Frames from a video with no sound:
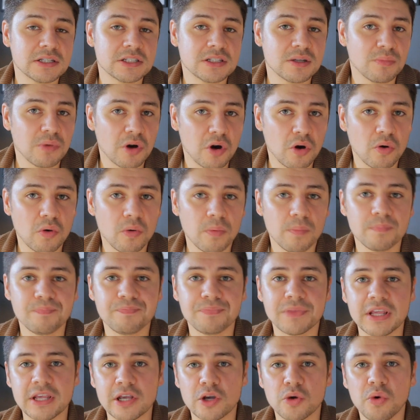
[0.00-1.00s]
some home
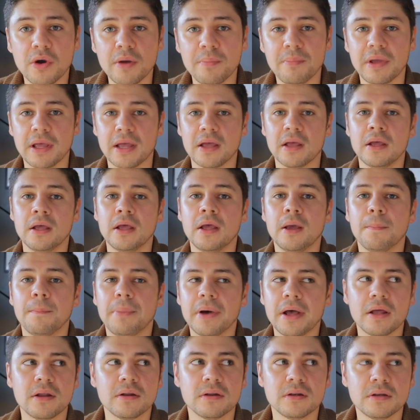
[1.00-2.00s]
equipment,
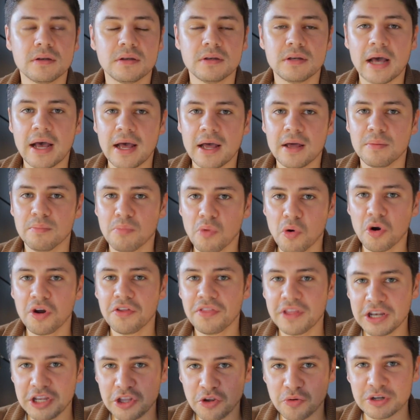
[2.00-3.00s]
but not more
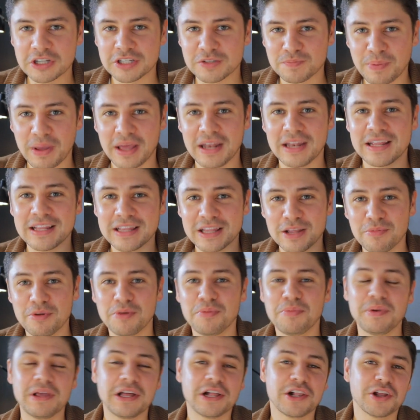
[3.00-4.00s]
than you were spending. Let me
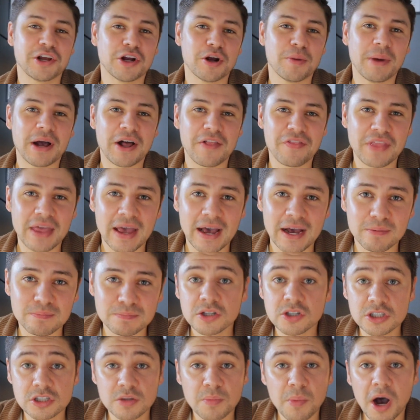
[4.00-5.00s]
be clear about
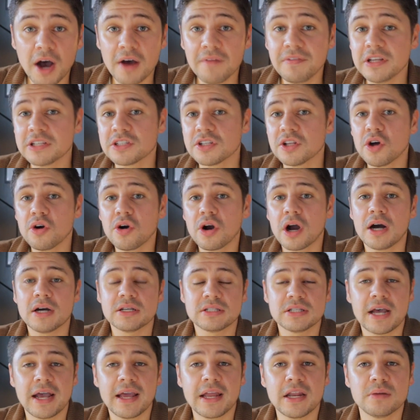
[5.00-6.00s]
that. So some obvious low
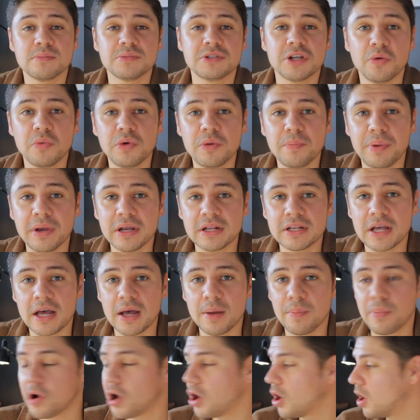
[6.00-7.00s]
cost items that we picked
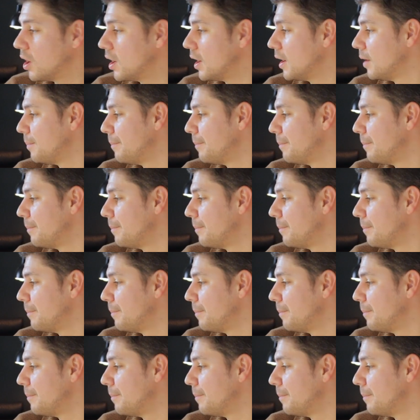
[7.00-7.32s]
up are a